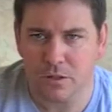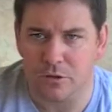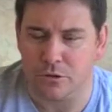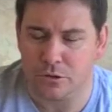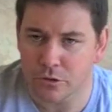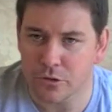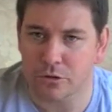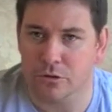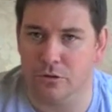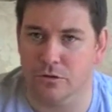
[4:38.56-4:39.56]
the sooner
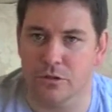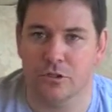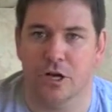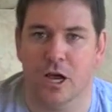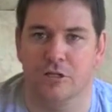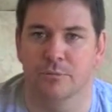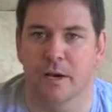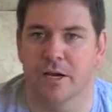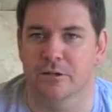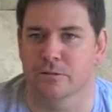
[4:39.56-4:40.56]
you can discharge a
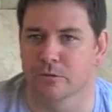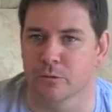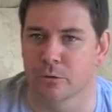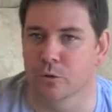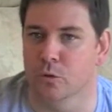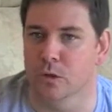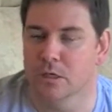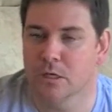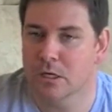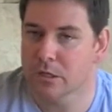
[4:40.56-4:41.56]
patient from your
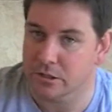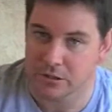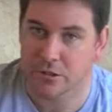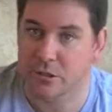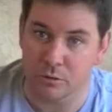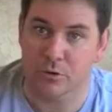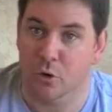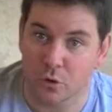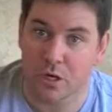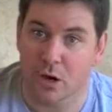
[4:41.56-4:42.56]
continuous
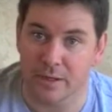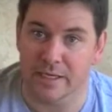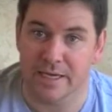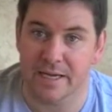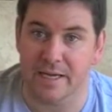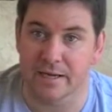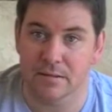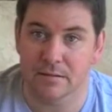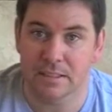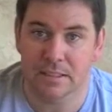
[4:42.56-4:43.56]
ongoing care
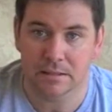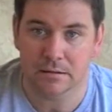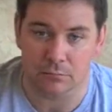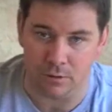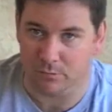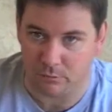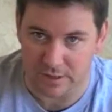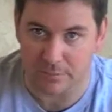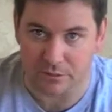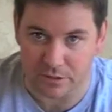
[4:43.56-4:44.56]
with
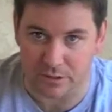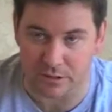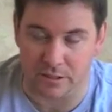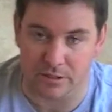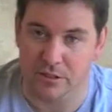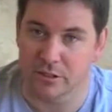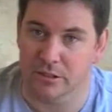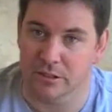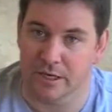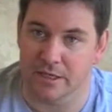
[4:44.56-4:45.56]
that particular condition
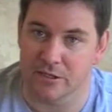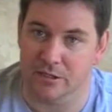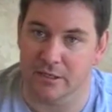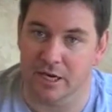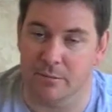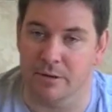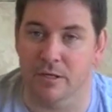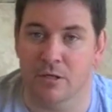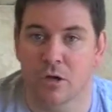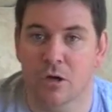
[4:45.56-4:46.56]
that they initially came in,
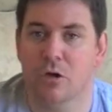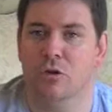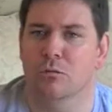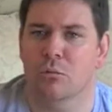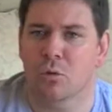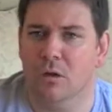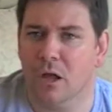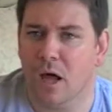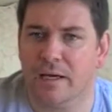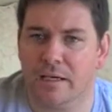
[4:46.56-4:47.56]
the more
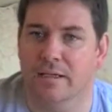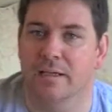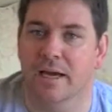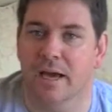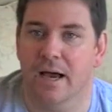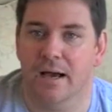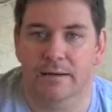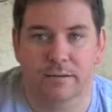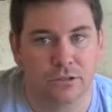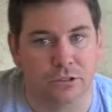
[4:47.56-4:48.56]
likely they
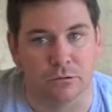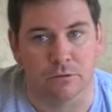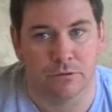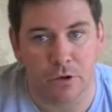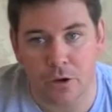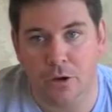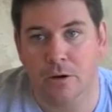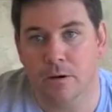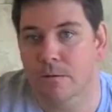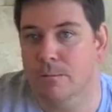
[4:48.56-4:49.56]
are to
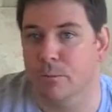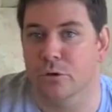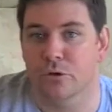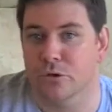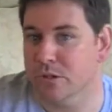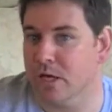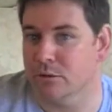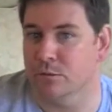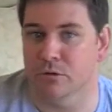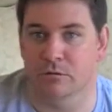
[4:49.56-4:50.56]
refer, because you start
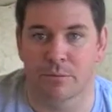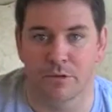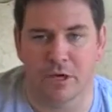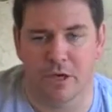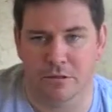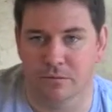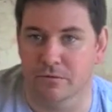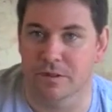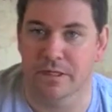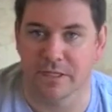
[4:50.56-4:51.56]
to build a reputation
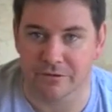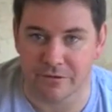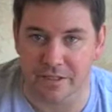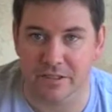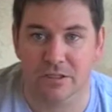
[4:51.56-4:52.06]
for getting a fix